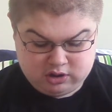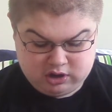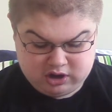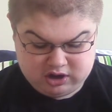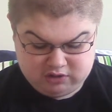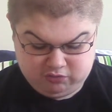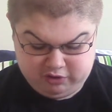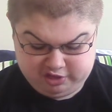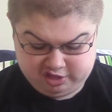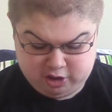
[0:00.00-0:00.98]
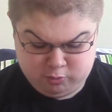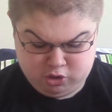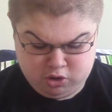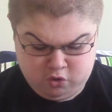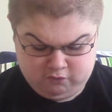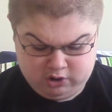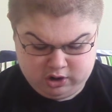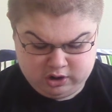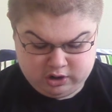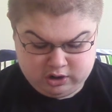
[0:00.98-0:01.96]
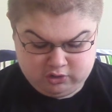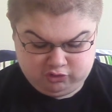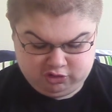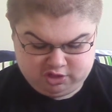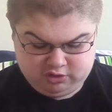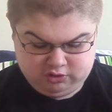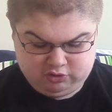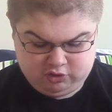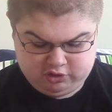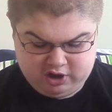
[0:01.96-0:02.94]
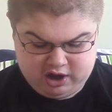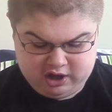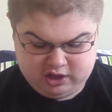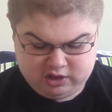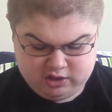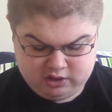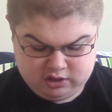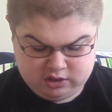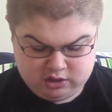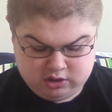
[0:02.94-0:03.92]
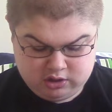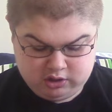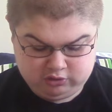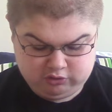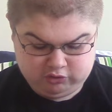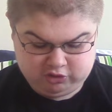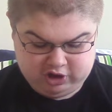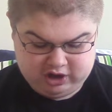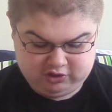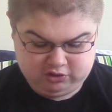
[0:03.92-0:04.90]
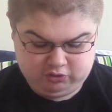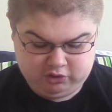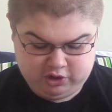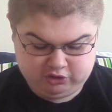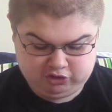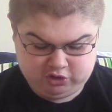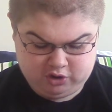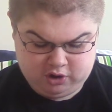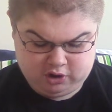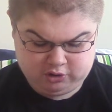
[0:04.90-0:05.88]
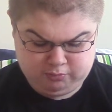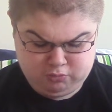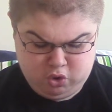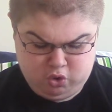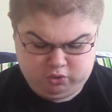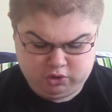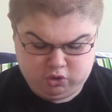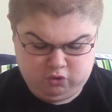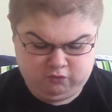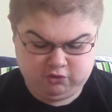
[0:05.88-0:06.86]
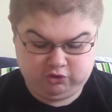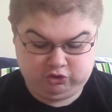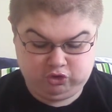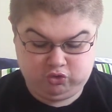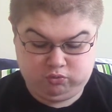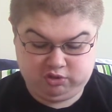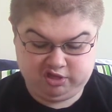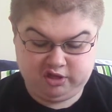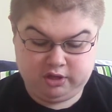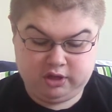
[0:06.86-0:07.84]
an endless summer over. Just another tide to launch an autumn moon over the dunes.